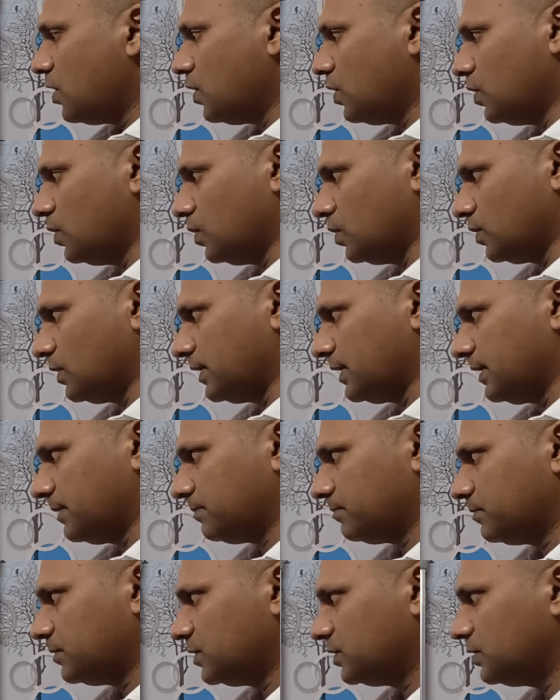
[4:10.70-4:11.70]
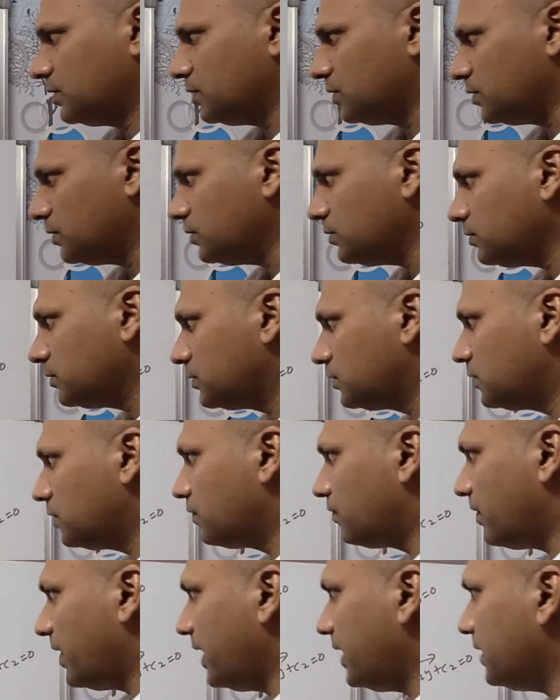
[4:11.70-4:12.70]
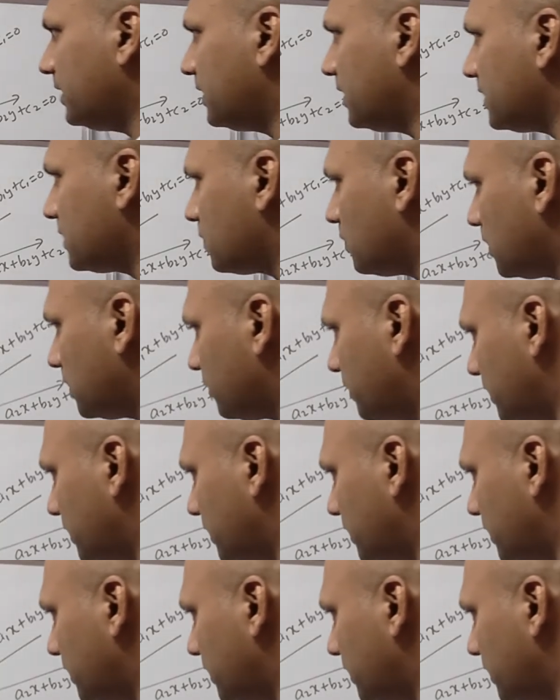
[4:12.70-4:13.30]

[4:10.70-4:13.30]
Okay, so to find this, what